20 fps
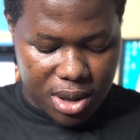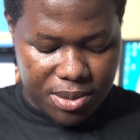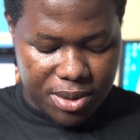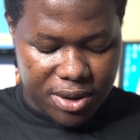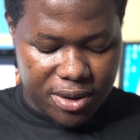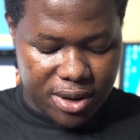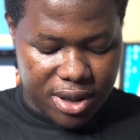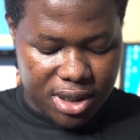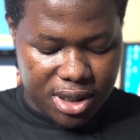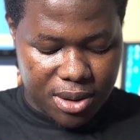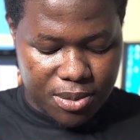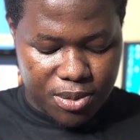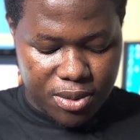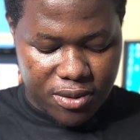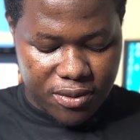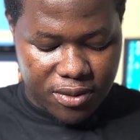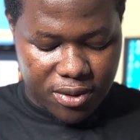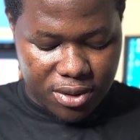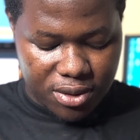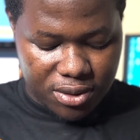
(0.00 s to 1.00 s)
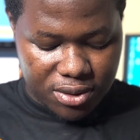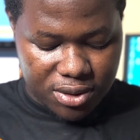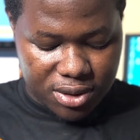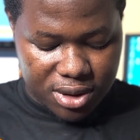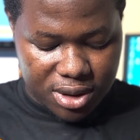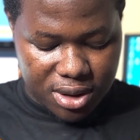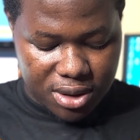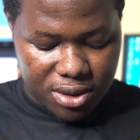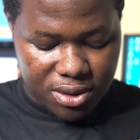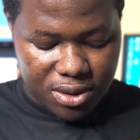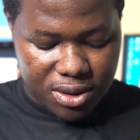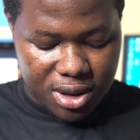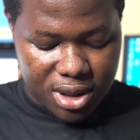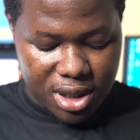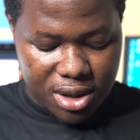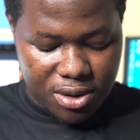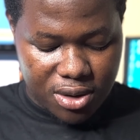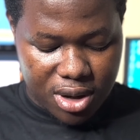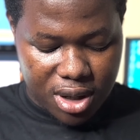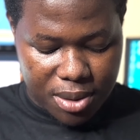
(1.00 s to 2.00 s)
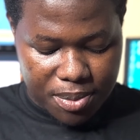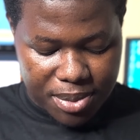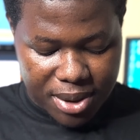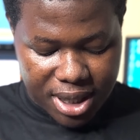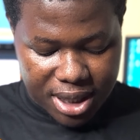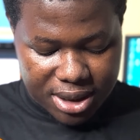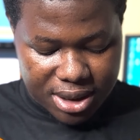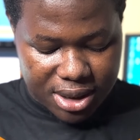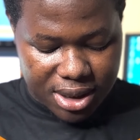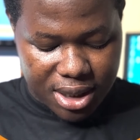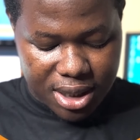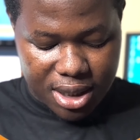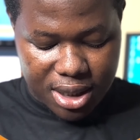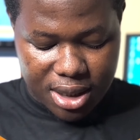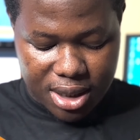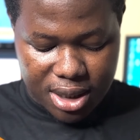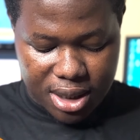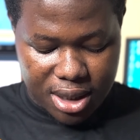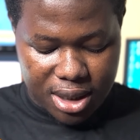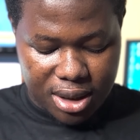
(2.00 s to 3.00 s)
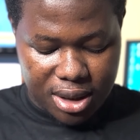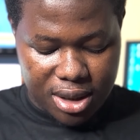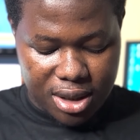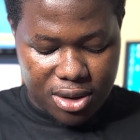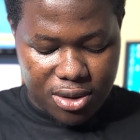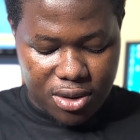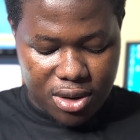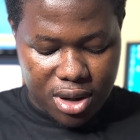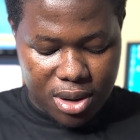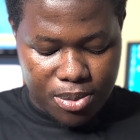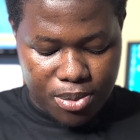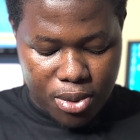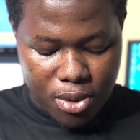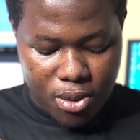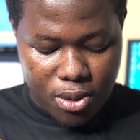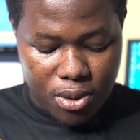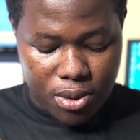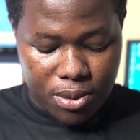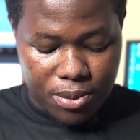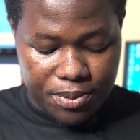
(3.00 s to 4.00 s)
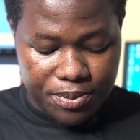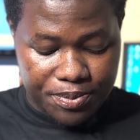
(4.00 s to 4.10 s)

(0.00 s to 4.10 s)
me create a poll for you to see. You click on the plus here and click on the poll.